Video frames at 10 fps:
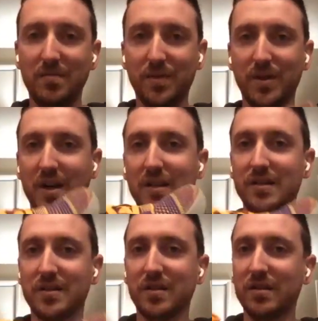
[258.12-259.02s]
But yeah,
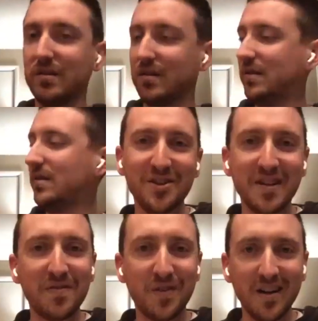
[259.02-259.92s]
these are a little
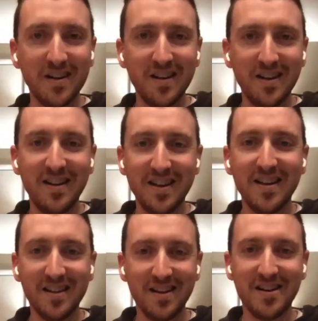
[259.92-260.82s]
different.
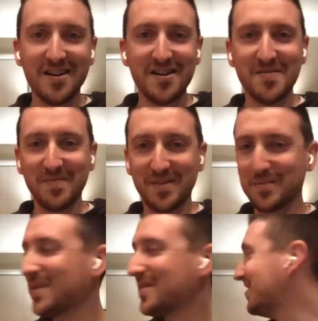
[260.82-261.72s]

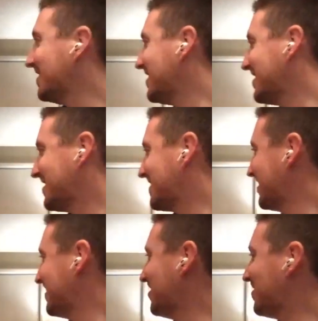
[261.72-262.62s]
Especially because
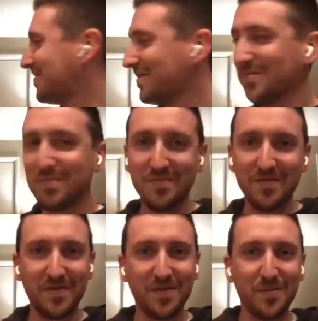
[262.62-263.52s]

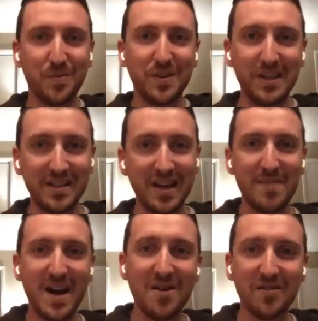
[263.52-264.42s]
from when these came
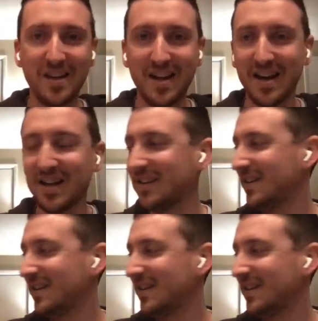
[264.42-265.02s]
out, they had